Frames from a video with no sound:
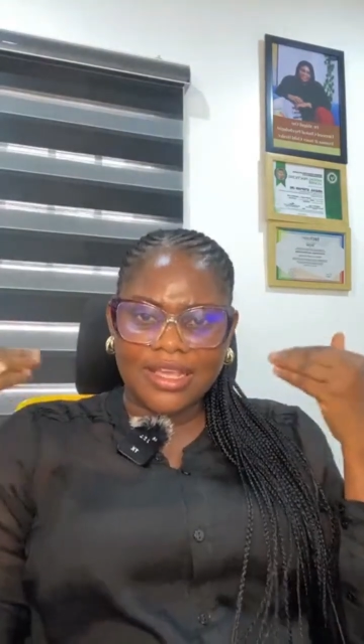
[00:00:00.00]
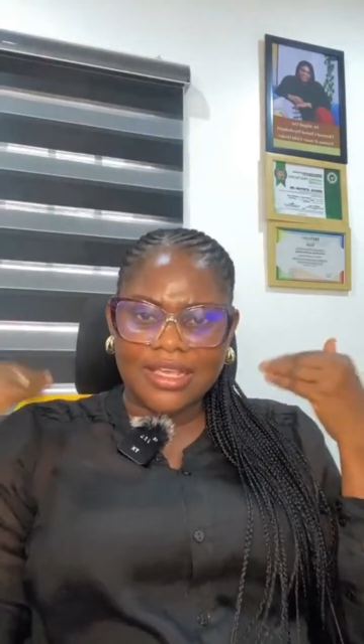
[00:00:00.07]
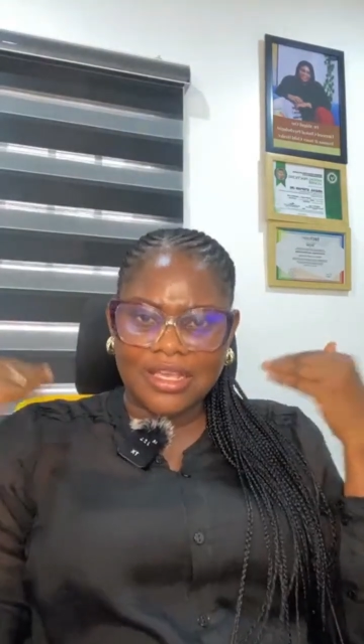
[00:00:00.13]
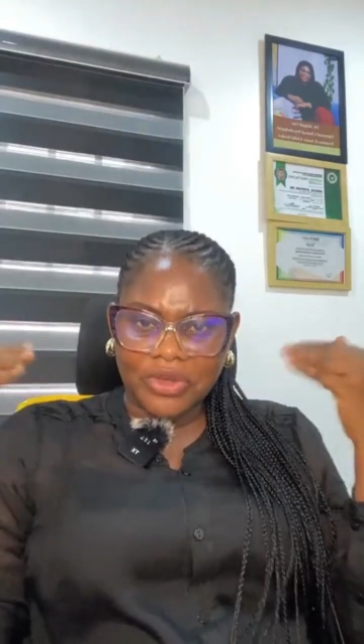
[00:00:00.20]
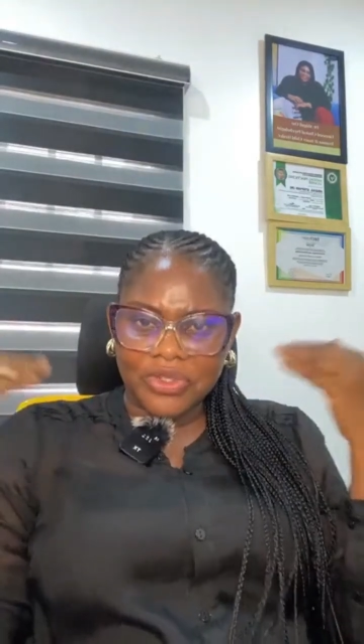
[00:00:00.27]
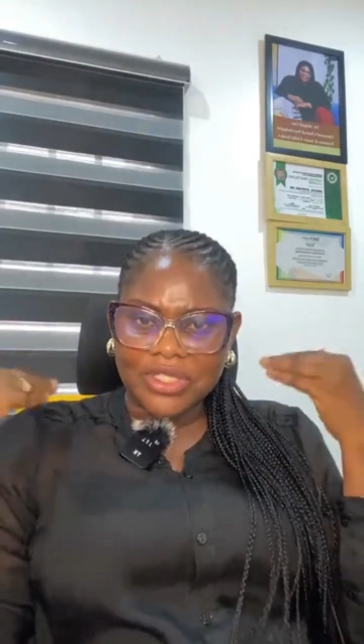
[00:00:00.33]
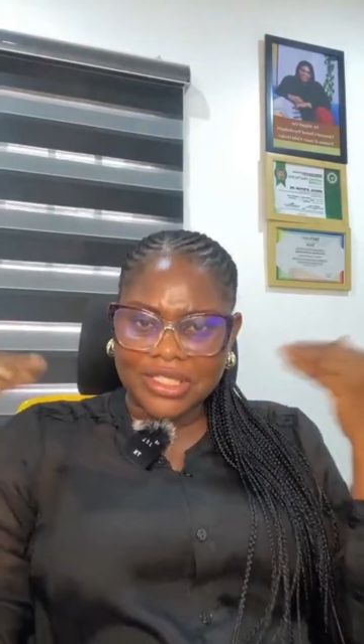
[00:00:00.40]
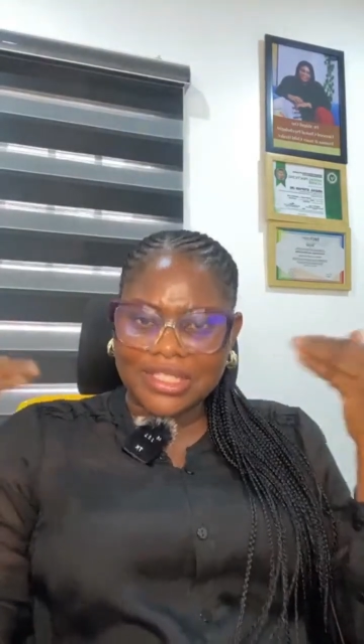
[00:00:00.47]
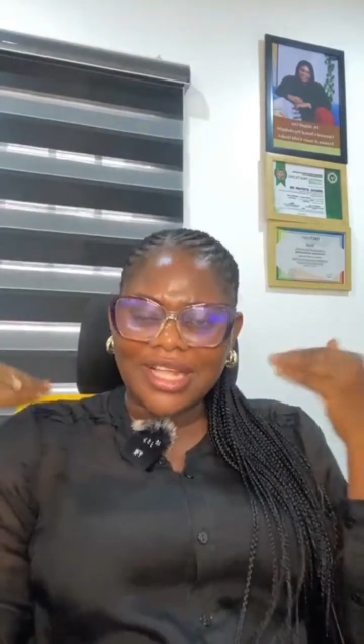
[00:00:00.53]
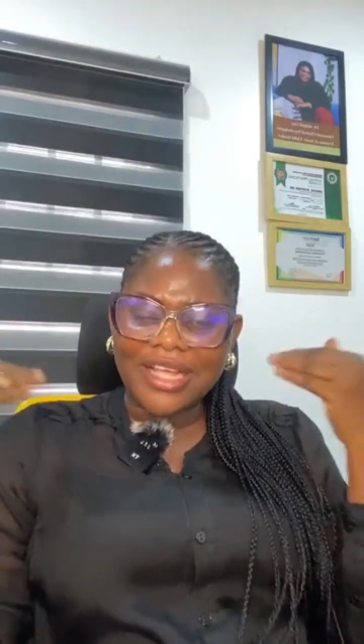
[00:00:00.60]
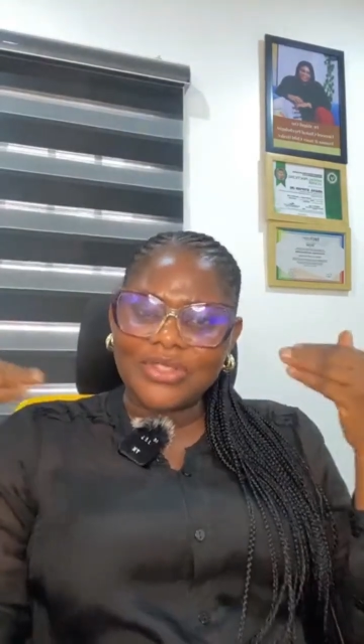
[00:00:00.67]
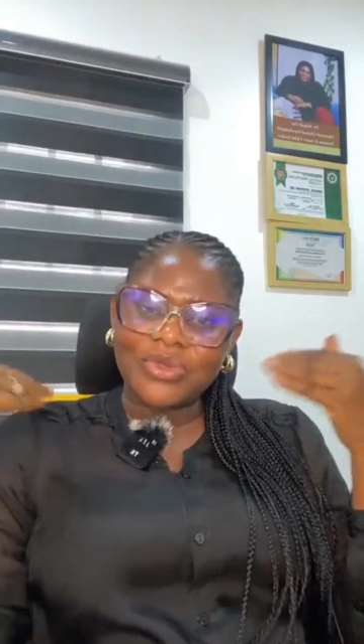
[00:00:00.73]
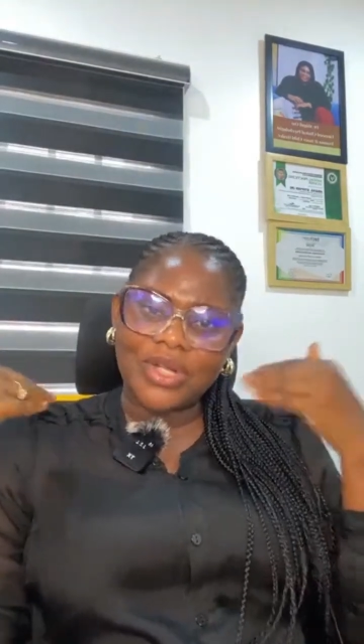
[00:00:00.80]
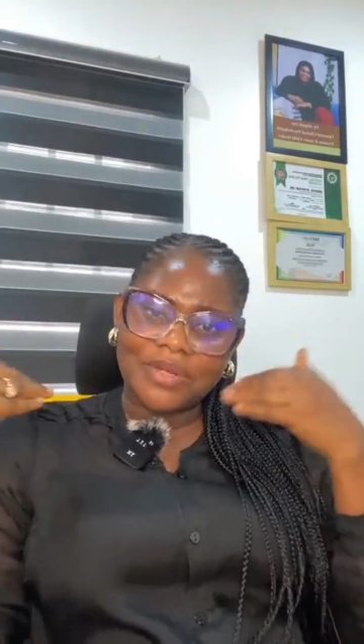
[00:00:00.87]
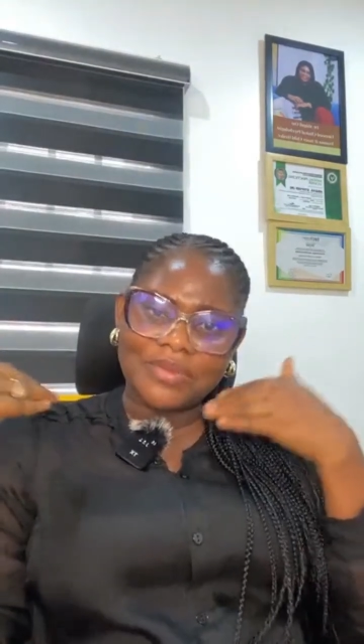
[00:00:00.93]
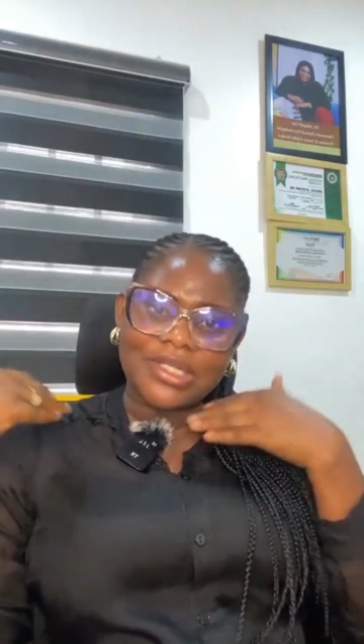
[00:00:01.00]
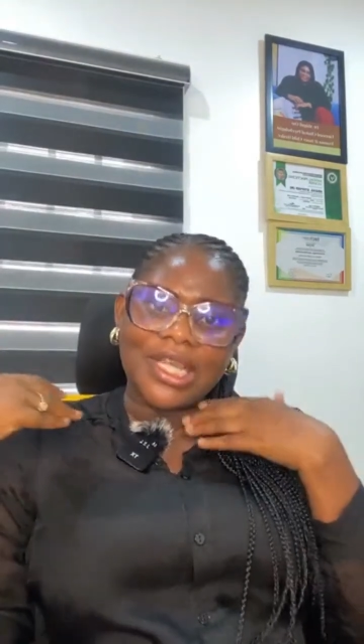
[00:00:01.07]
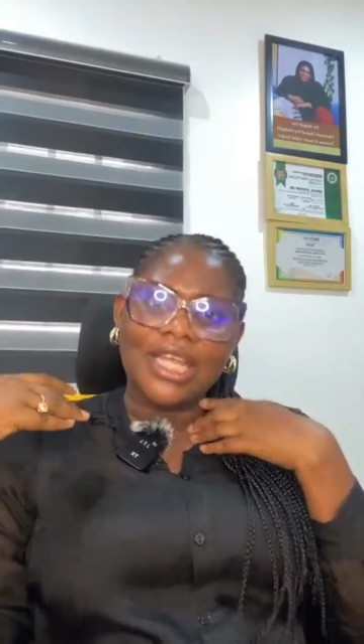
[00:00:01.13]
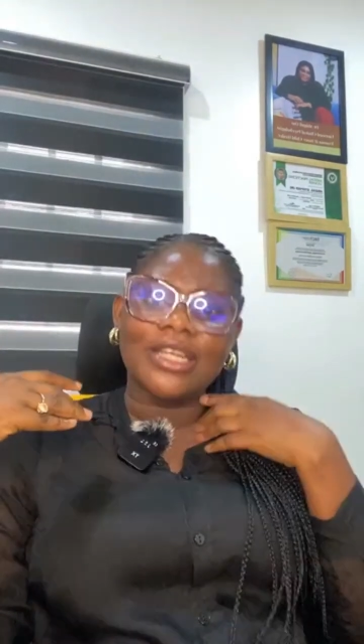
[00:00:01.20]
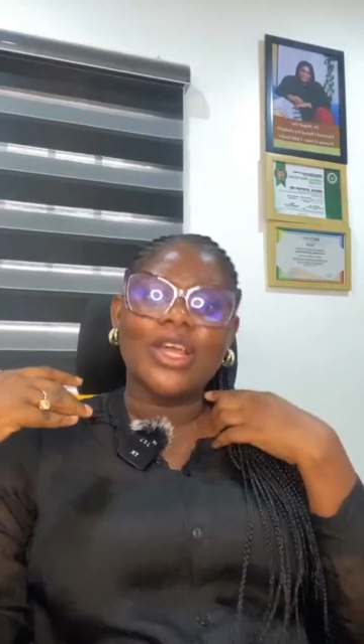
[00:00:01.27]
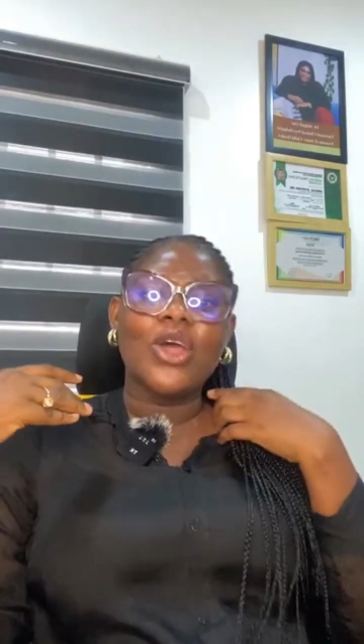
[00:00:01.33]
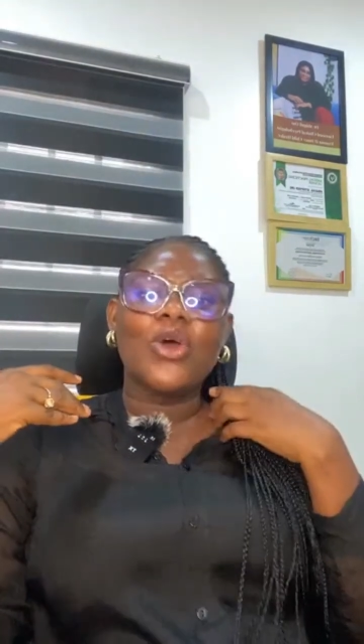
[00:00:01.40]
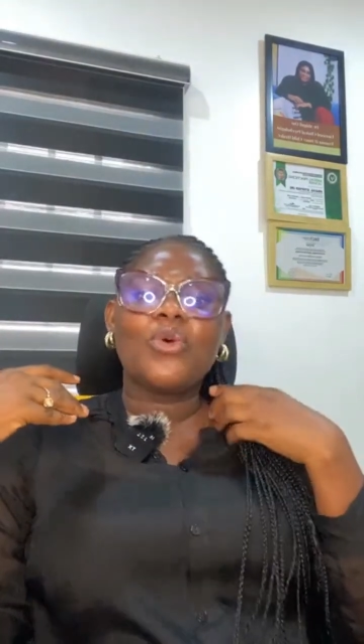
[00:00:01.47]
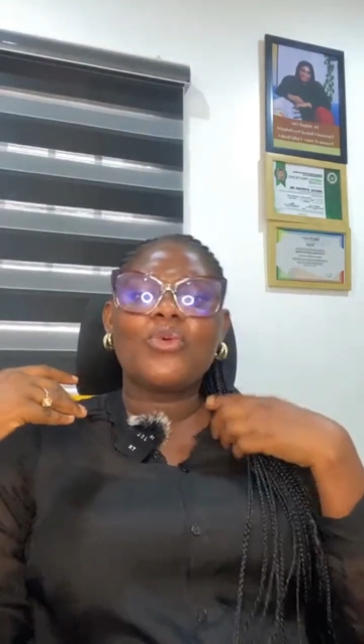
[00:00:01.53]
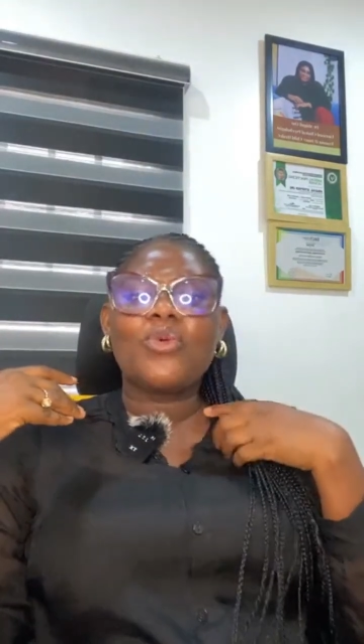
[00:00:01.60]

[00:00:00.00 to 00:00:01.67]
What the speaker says: he understands what I'm saying.